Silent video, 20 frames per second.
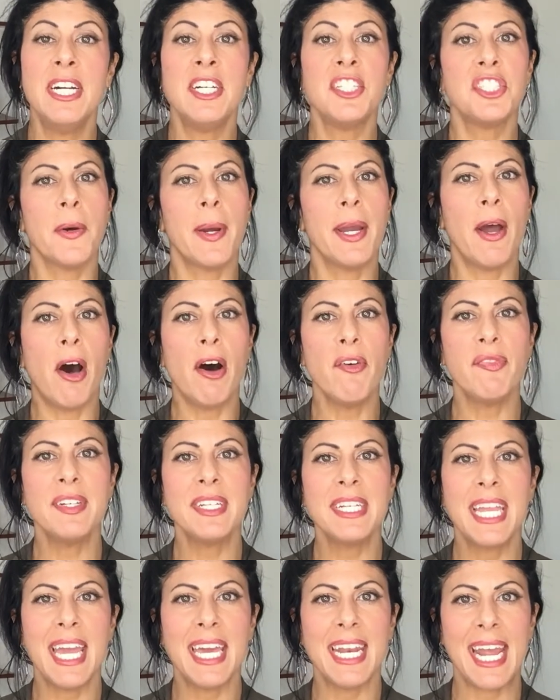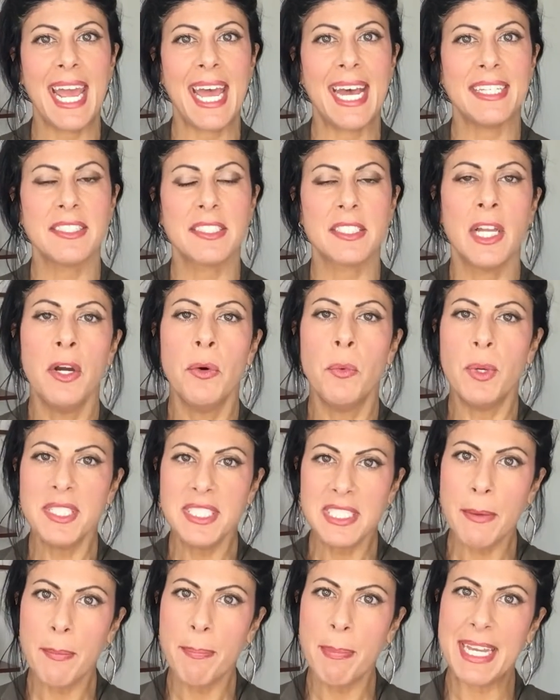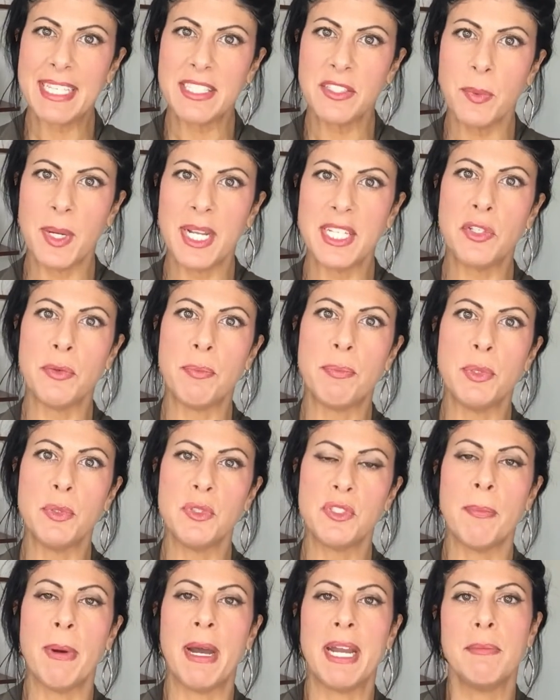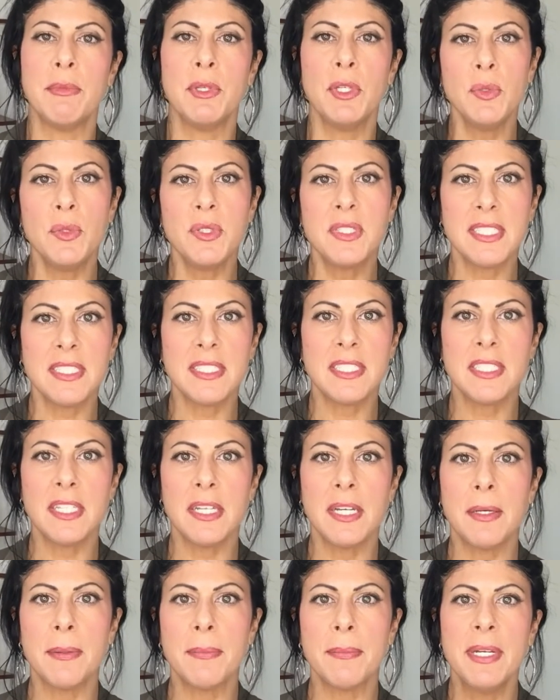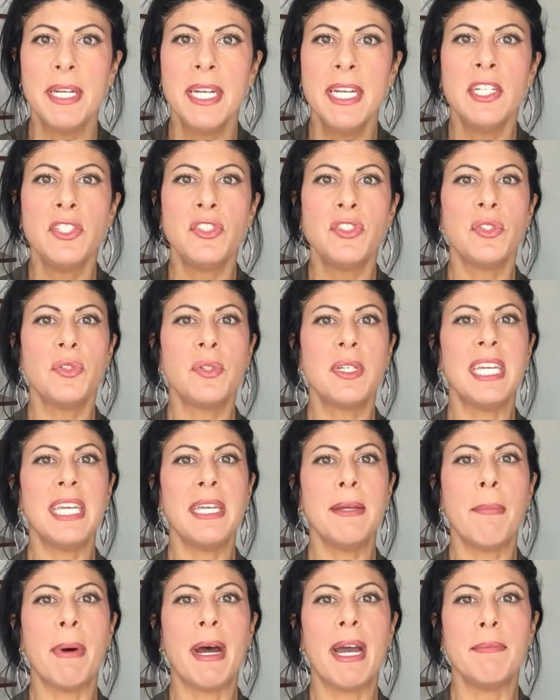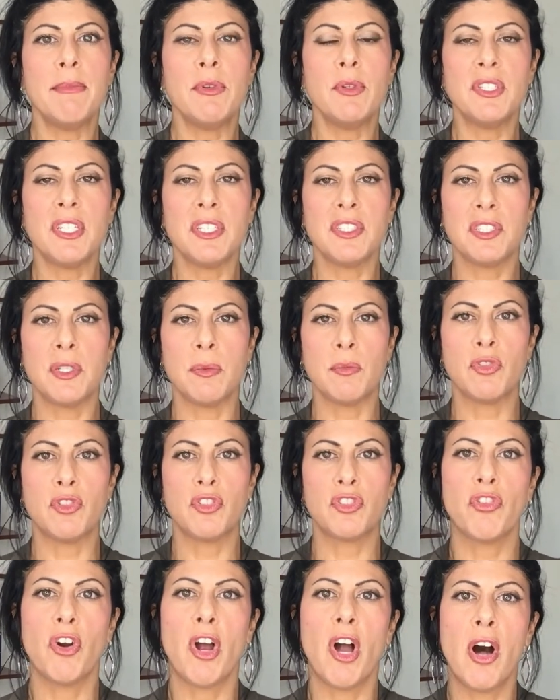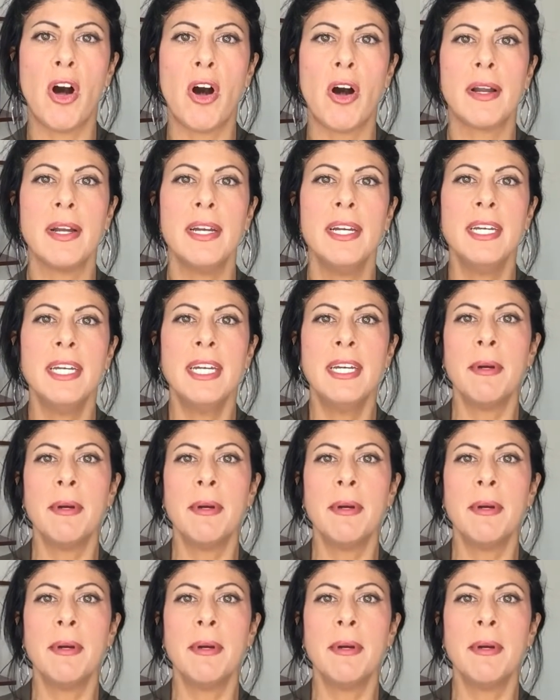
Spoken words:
So I often get asked, what's the best way to boost my immune system, to keep my immune system strong?